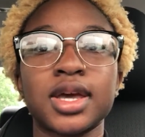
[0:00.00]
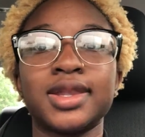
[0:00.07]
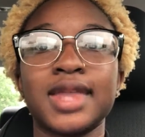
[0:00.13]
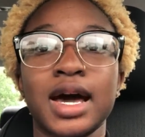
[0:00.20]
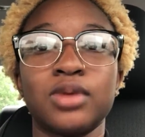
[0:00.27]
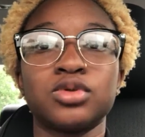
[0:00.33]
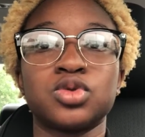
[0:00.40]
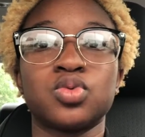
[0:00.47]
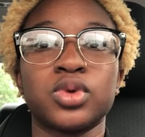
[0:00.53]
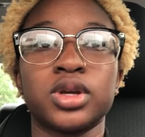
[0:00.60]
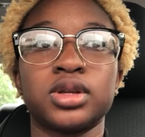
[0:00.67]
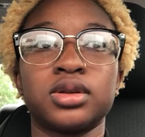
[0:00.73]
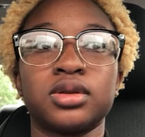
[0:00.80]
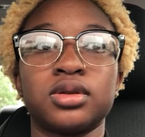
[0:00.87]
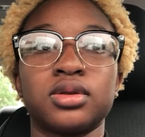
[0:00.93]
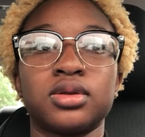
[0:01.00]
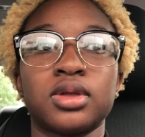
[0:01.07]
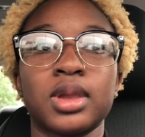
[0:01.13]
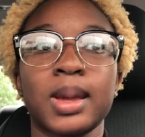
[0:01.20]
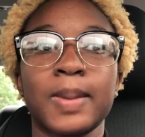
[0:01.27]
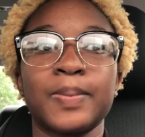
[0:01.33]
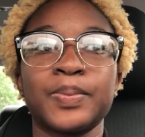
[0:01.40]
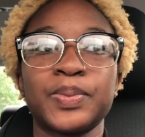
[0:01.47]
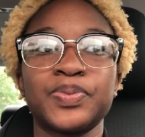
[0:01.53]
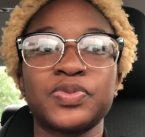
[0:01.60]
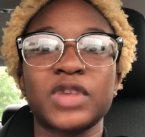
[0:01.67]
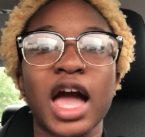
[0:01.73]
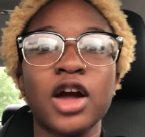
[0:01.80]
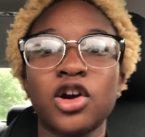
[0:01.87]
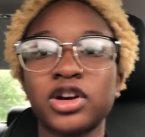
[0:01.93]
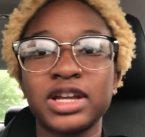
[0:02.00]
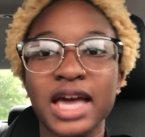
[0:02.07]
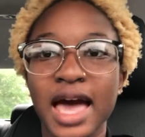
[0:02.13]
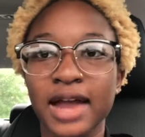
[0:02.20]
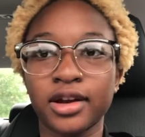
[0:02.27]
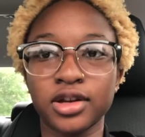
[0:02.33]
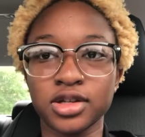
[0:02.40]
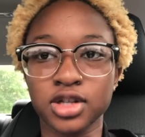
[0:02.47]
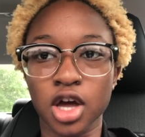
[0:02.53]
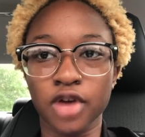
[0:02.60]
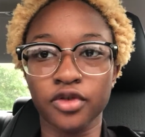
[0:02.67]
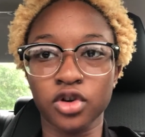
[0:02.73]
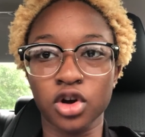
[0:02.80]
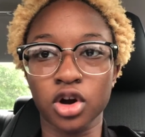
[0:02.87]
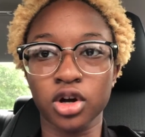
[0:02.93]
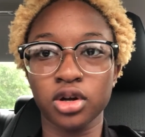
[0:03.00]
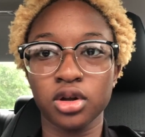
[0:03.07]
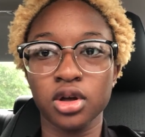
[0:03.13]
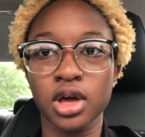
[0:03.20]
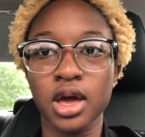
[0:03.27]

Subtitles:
And that was when I already had a Discover card.